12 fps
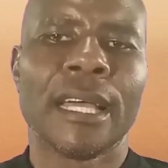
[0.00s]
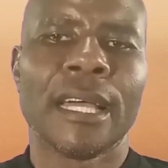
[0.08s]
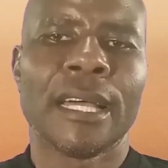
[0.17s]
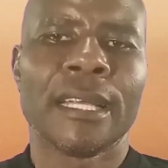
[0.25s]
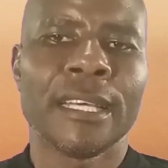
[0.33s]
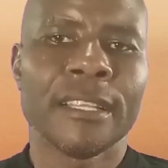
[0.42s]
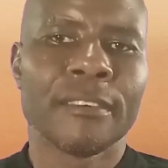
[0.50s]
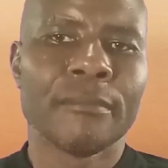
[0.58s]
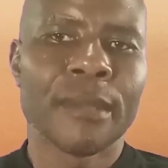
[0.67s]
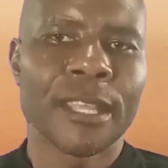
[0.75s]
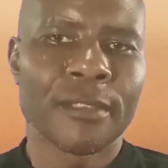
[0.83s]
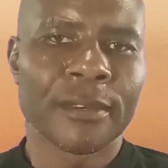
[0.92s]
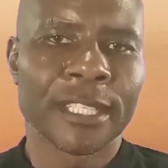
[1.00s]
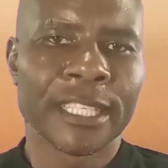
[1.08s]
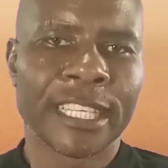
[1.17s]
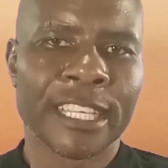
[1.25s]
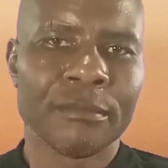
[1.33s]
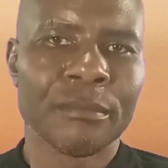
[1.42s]
Another
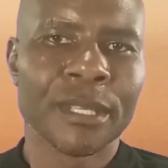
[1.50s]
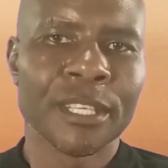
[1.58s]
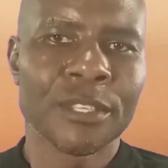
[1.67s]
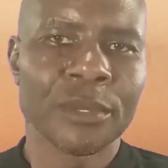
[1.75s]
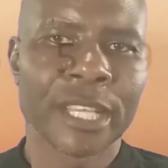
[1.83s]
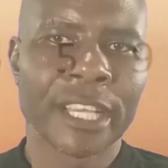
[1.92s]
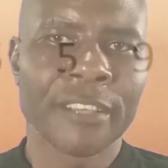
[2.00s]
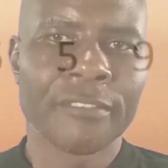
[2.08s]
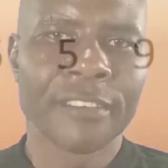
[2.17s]
method can be to have